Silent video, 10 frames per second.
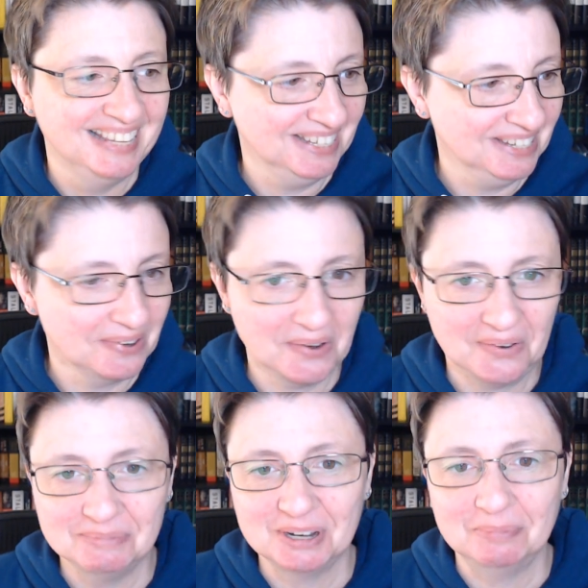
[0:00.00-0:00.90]
you know,
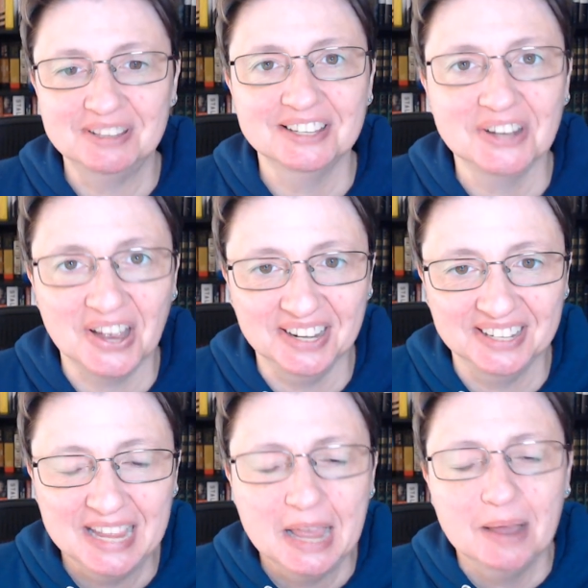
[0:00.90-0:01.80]
I'm jumping the gun,
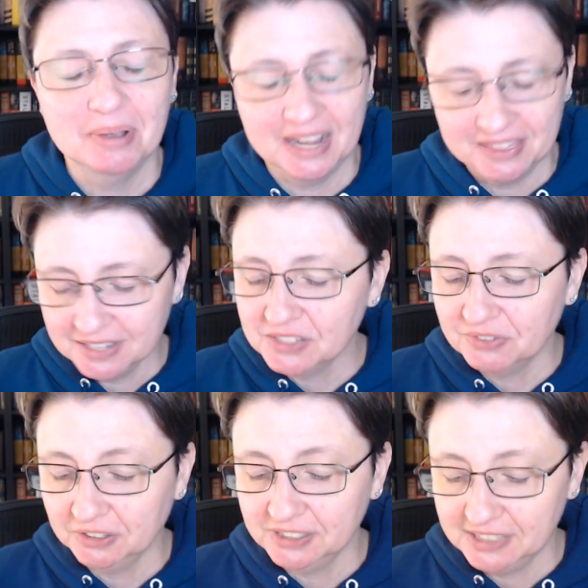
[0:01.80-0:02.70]
but I think it's
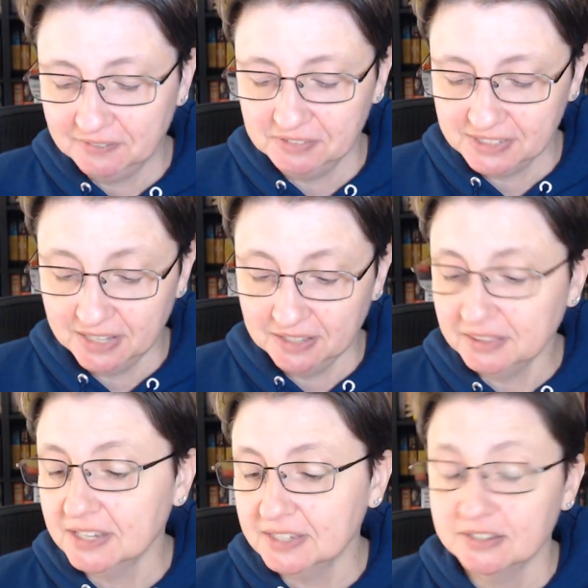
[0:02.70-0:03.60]
fairly safe to say that
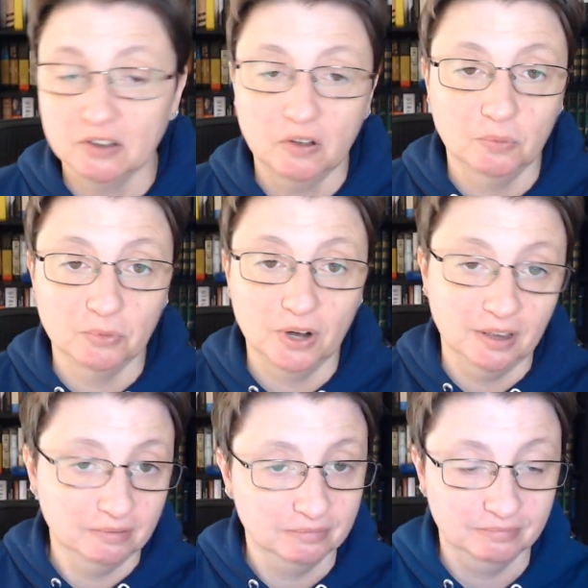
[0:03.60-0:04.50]
this is a home run